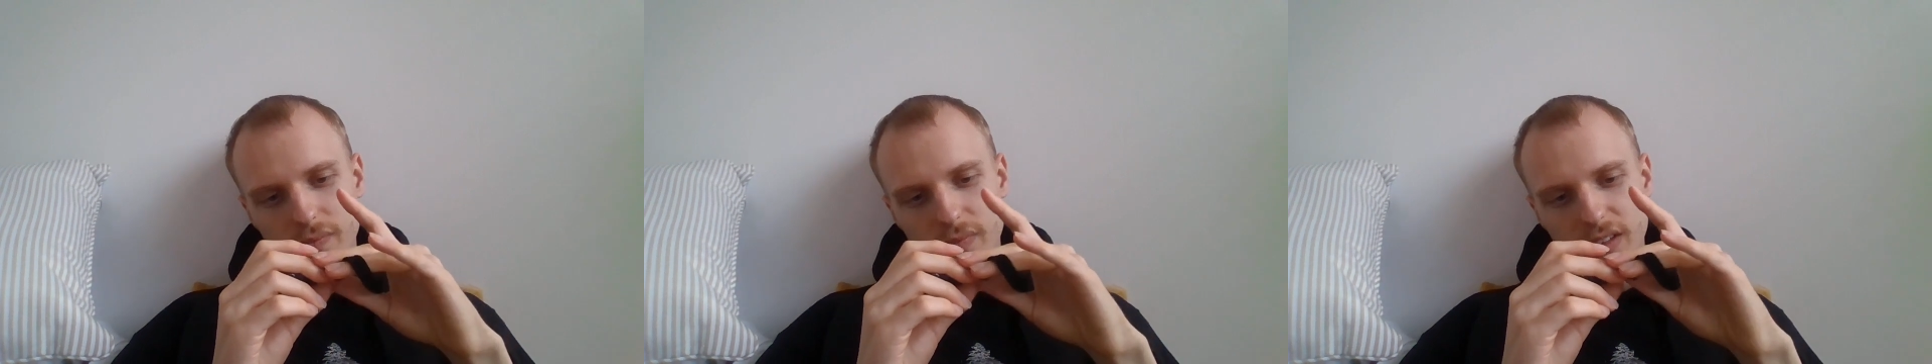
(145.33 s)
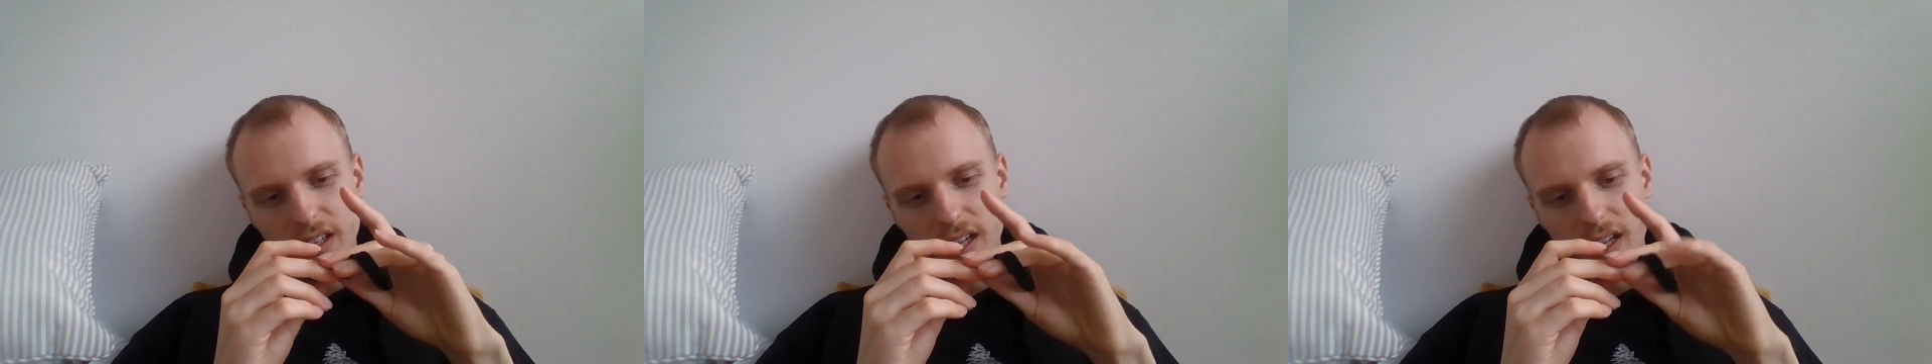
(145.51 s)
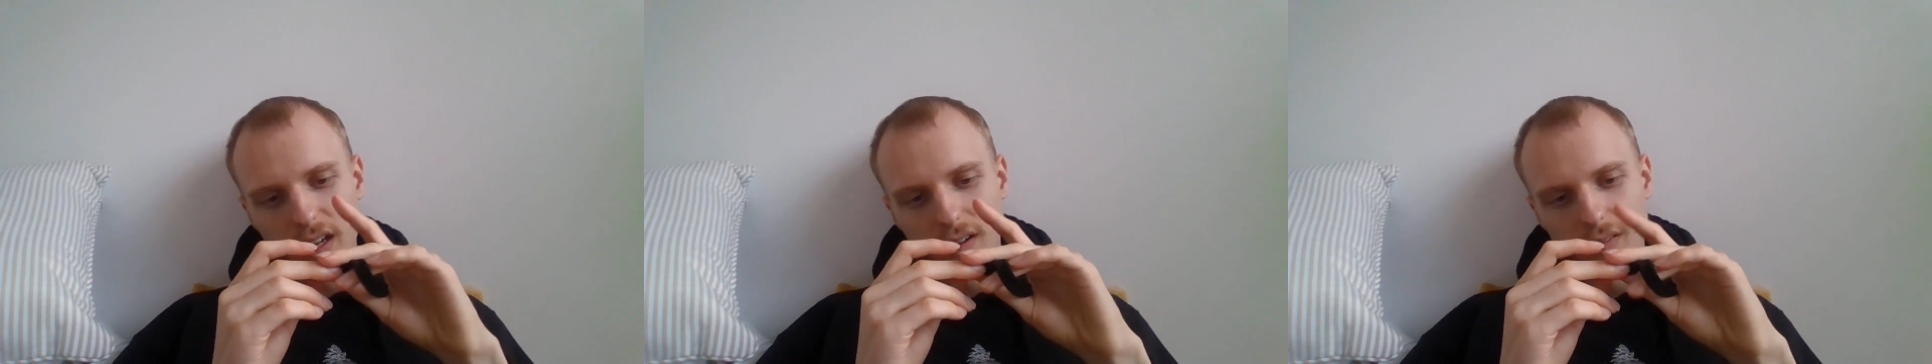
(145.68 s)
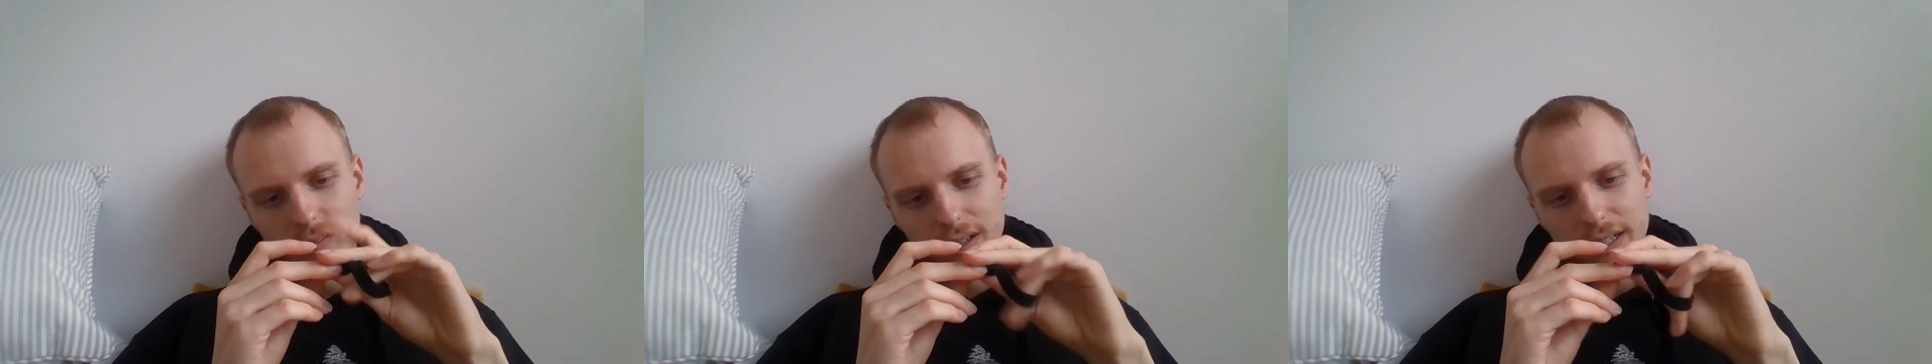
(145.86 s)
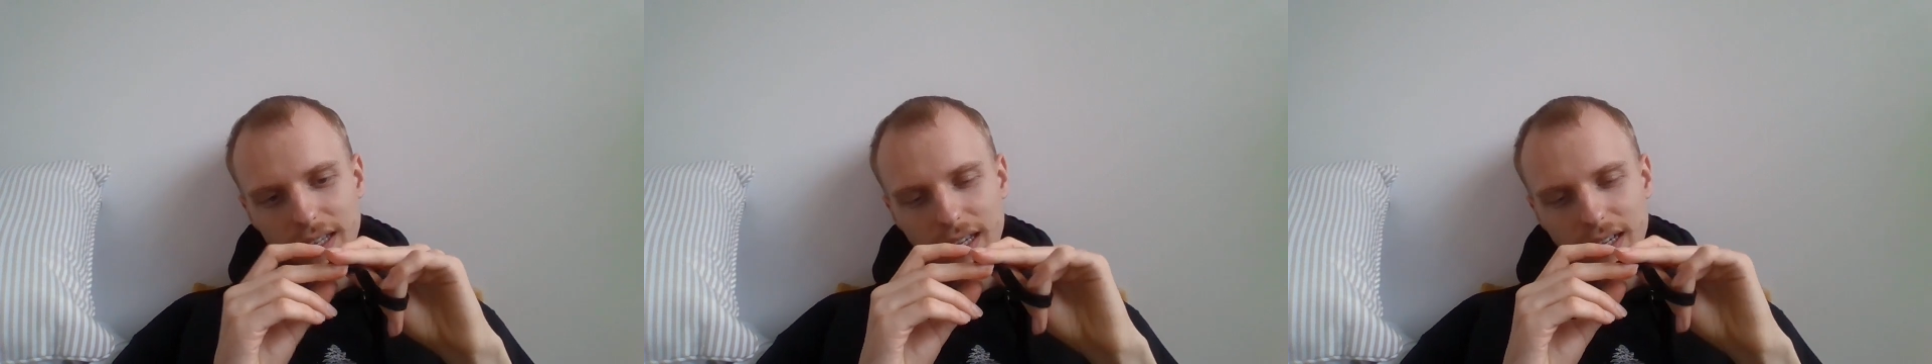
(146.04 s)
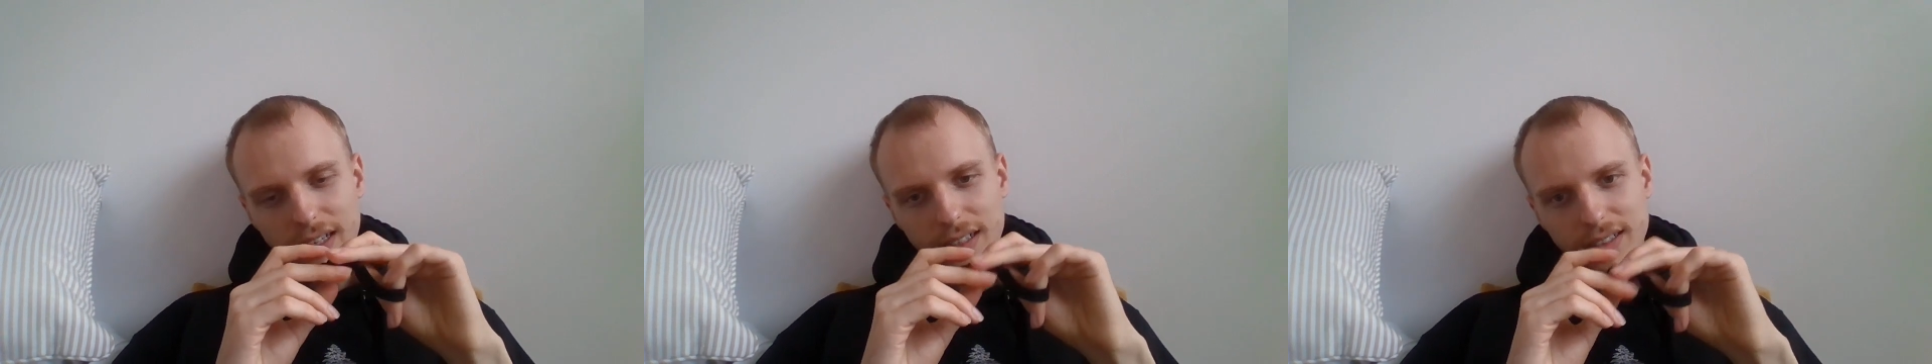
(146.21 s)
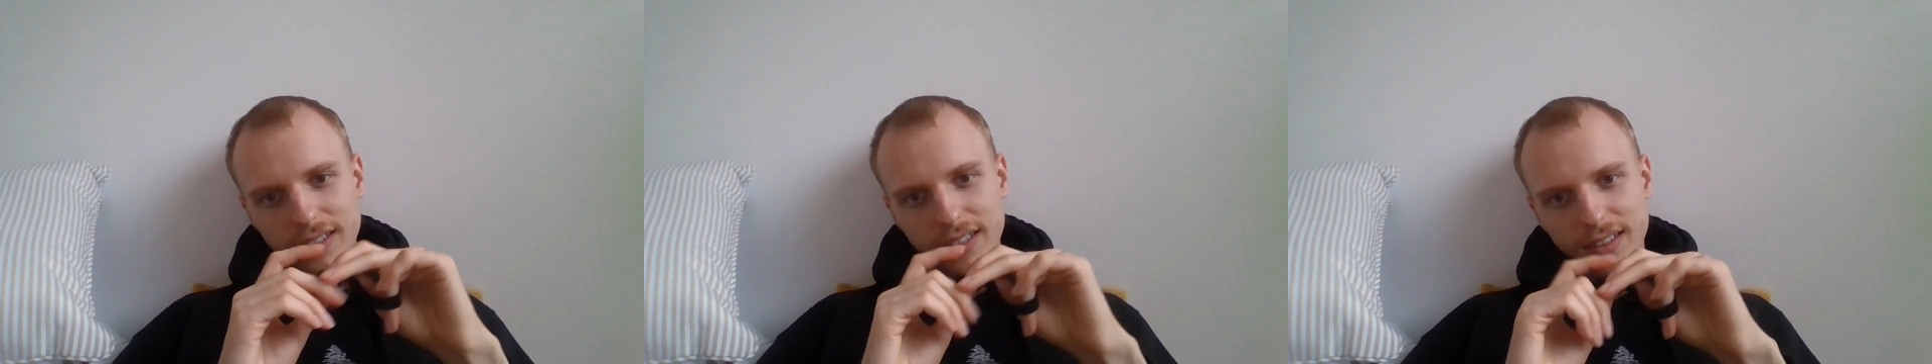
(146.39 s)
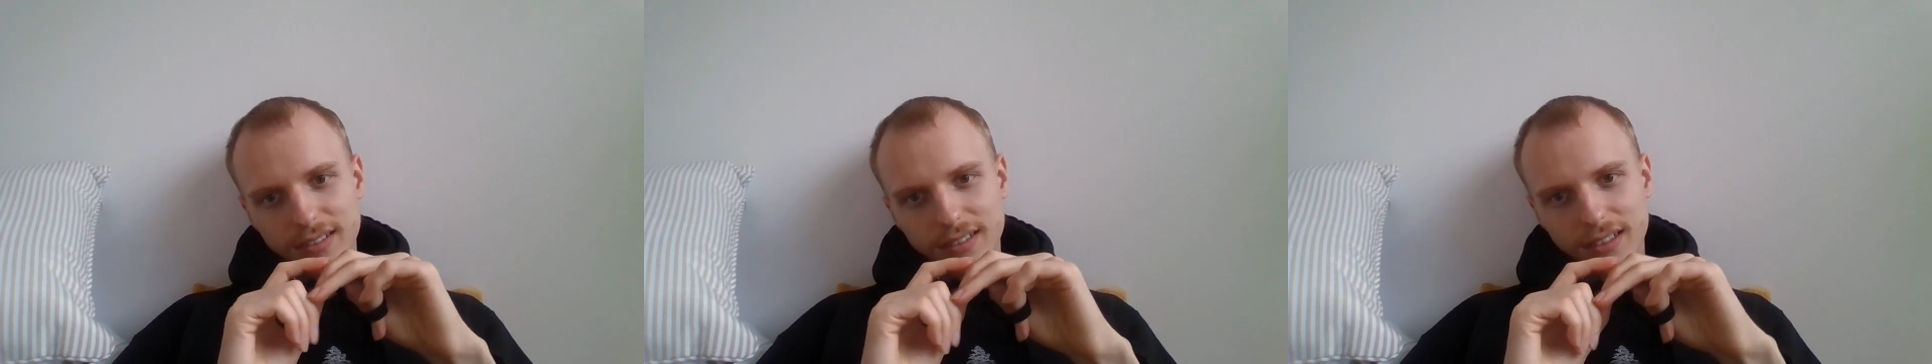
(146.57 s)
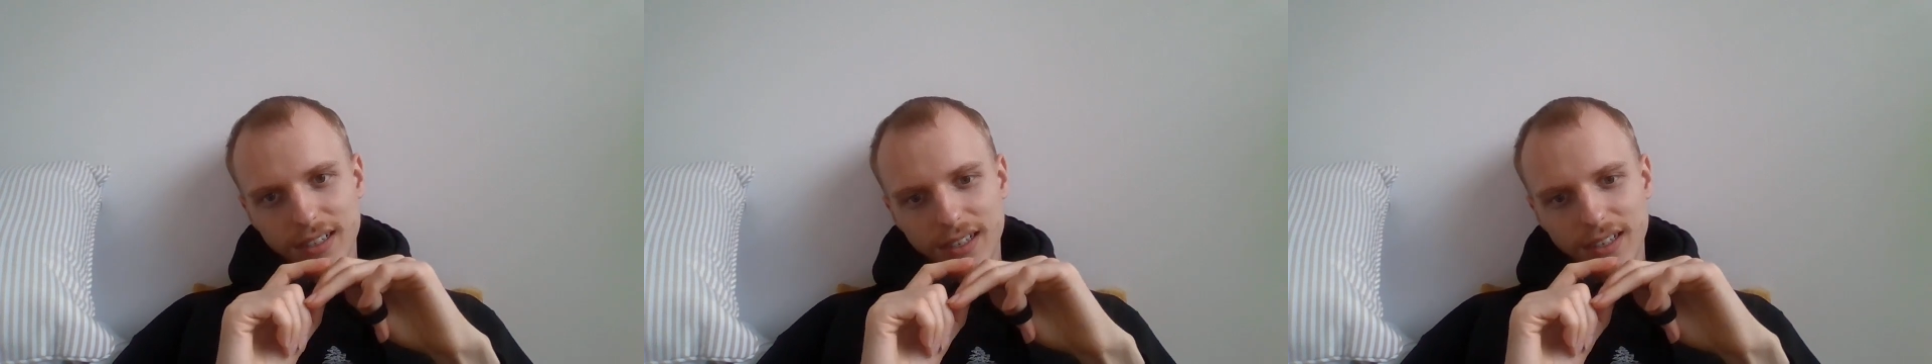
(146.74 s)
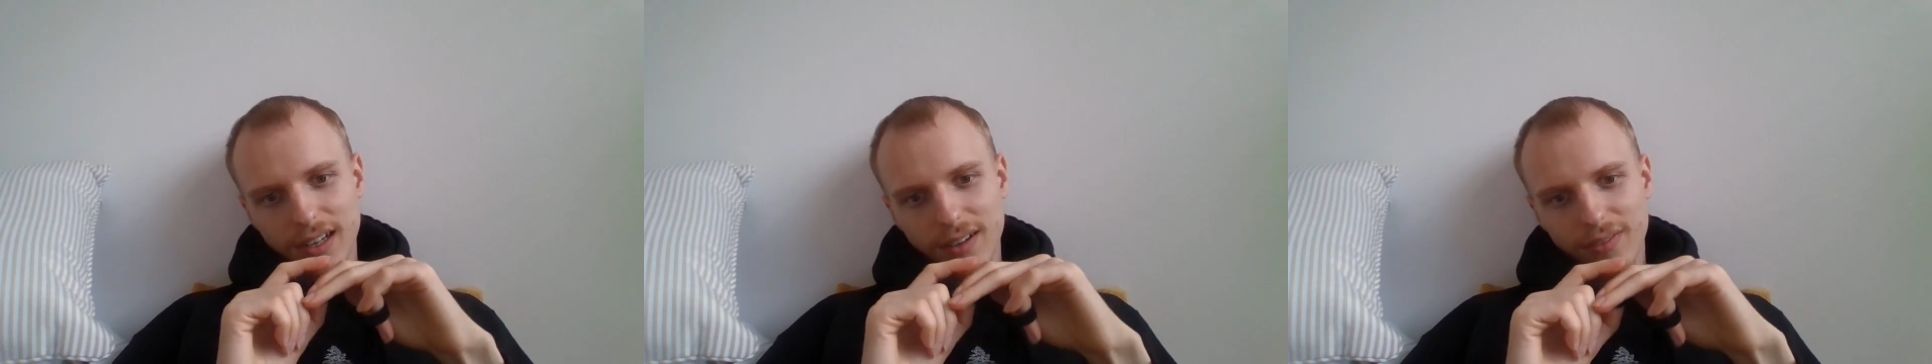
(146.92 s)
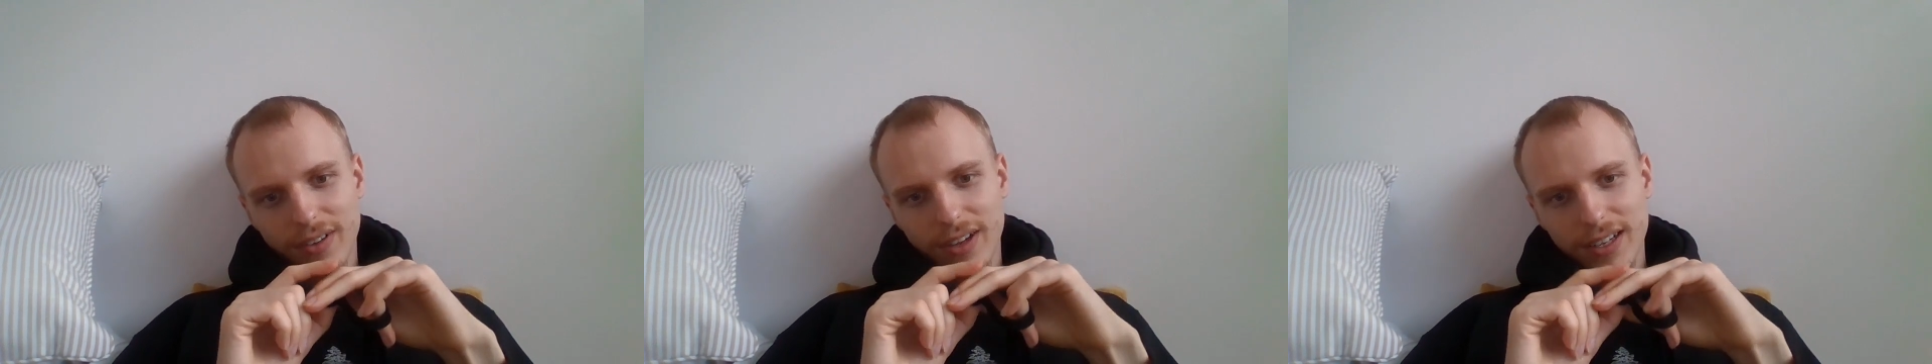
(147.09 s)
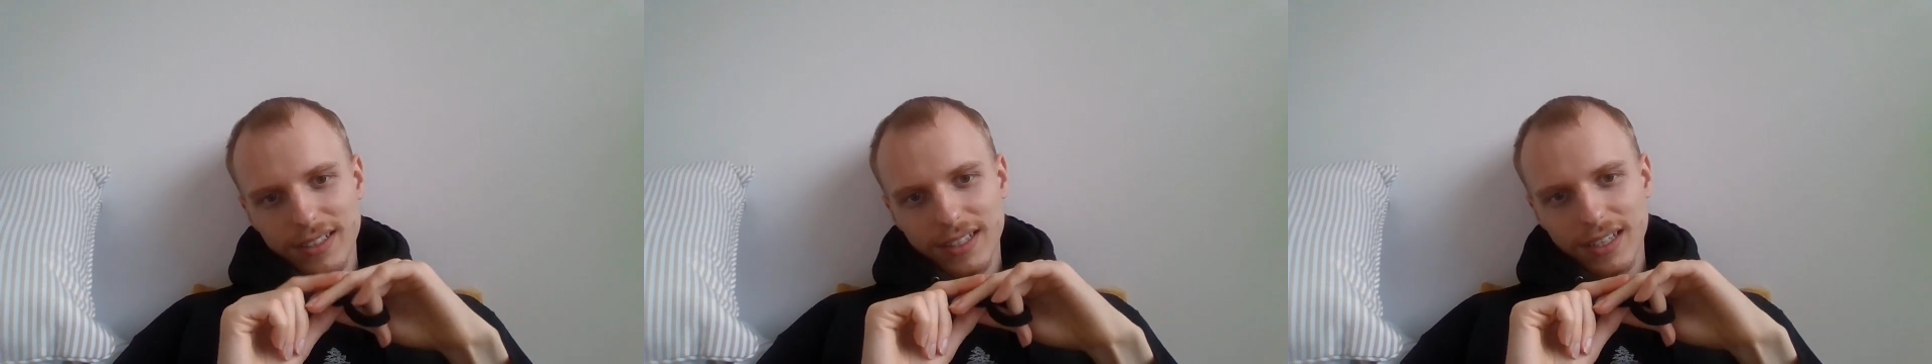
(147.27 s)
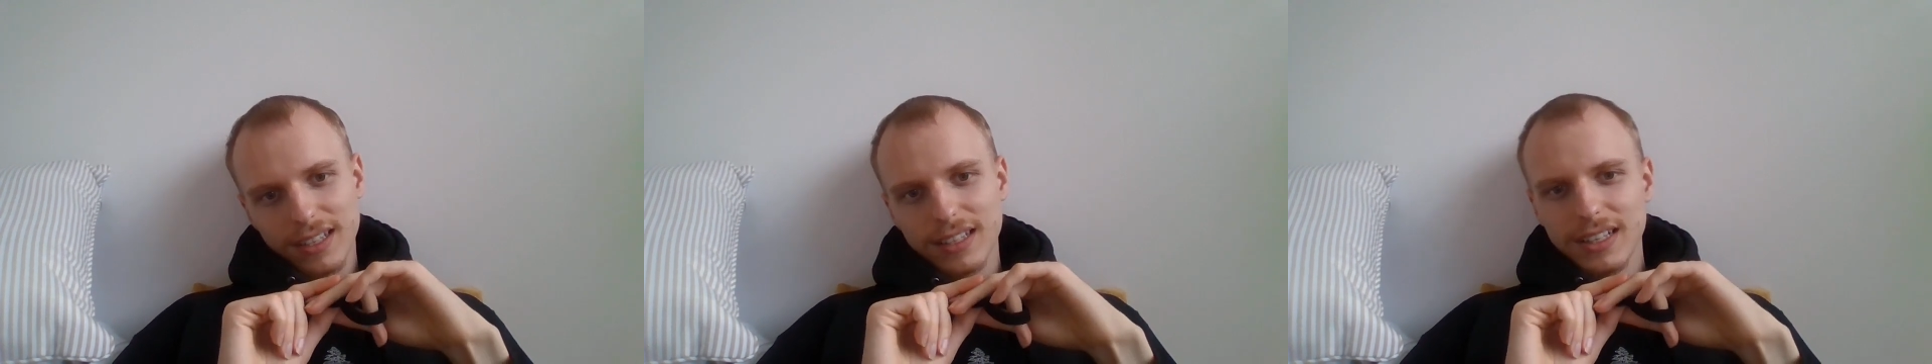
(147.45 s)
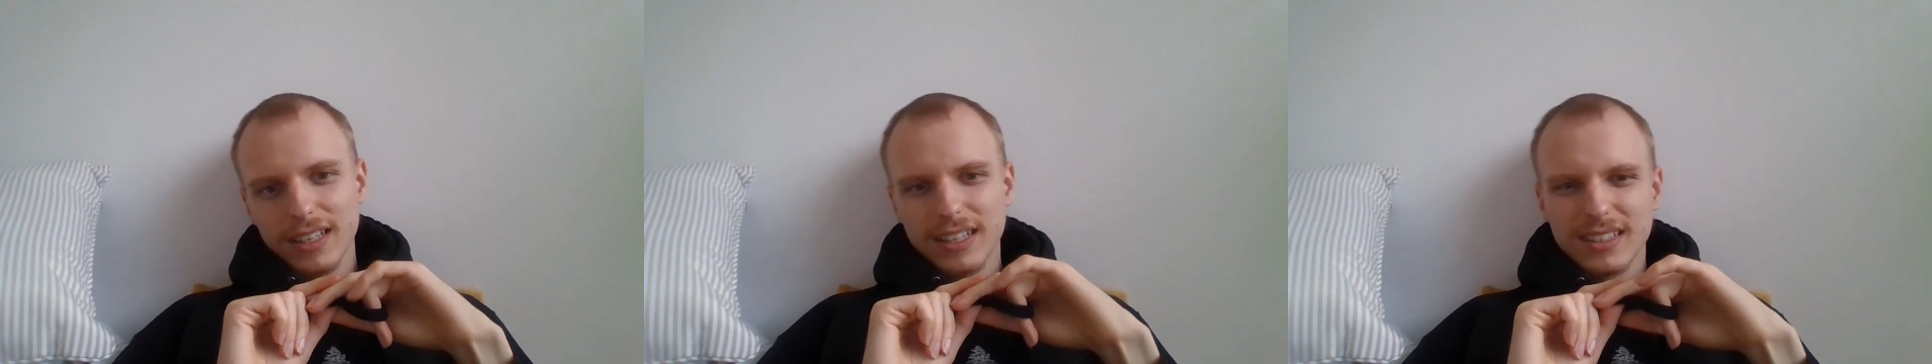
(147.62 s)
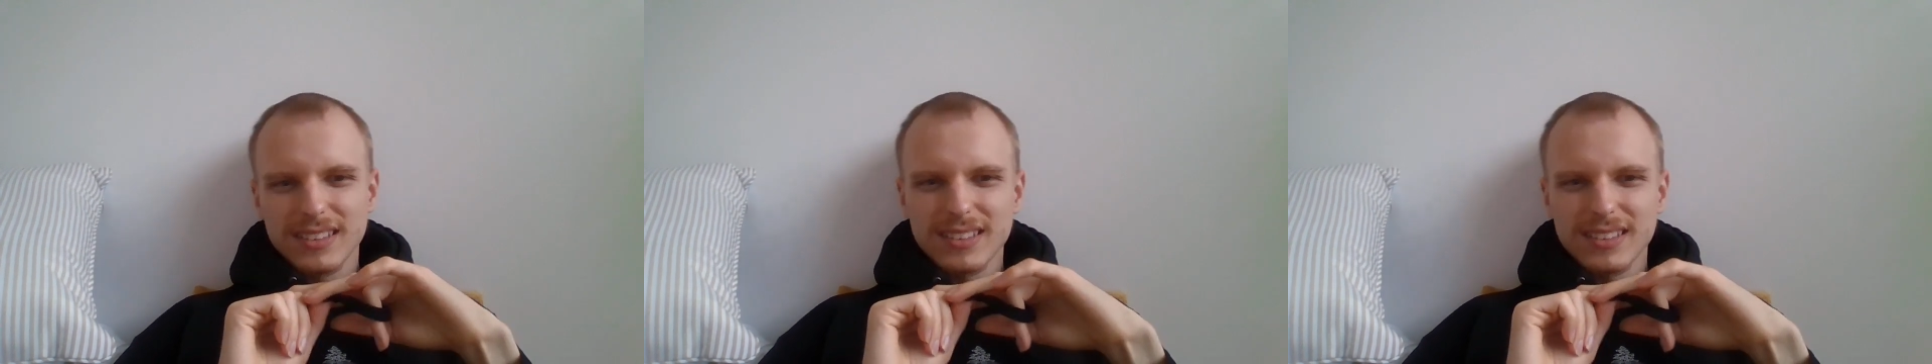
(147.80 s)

already had a decent enough ending,